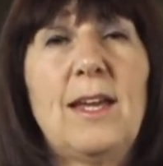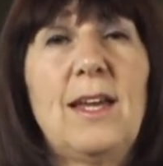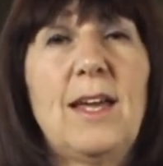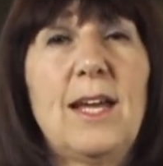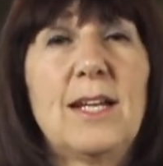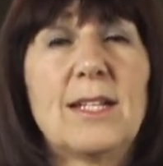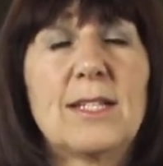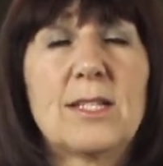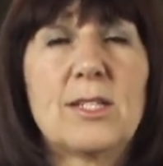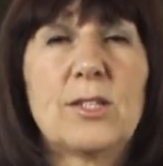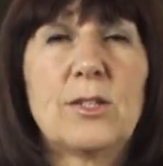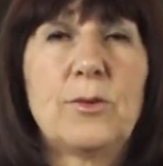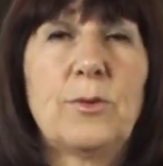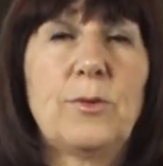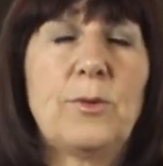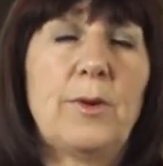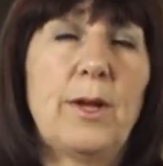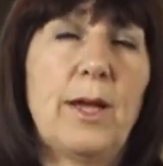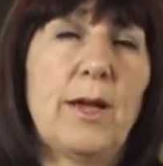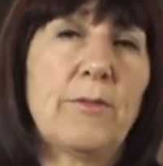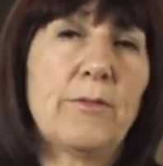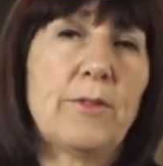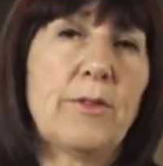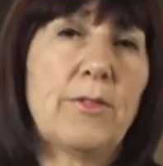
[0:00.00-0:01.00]
And so
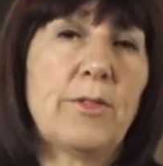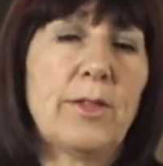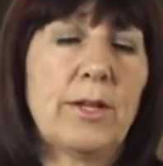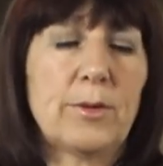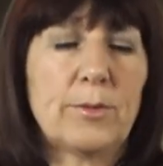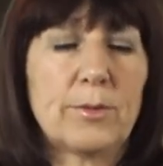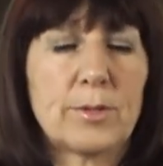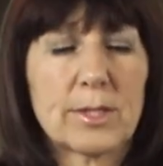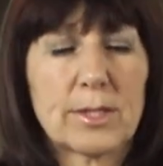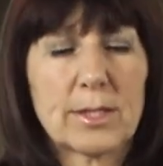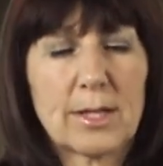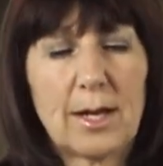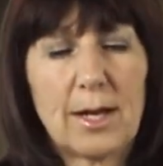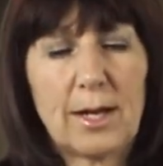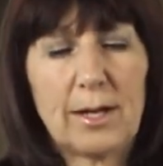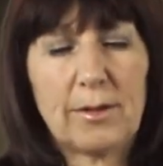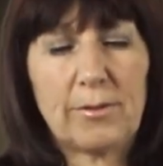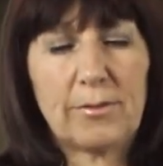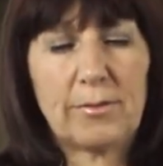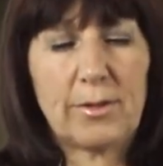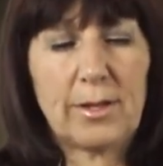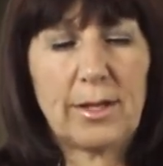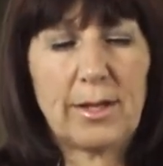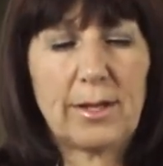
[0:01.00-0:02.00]
everything was kind
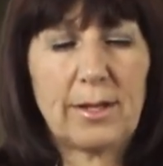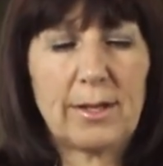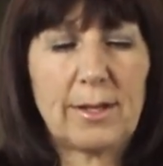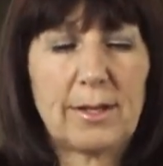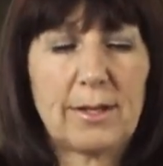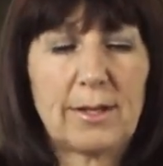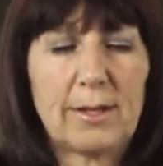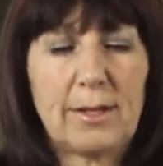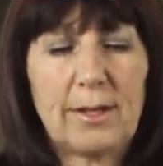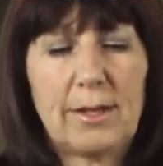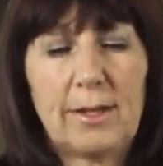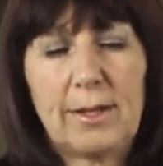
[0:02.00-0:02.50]
of like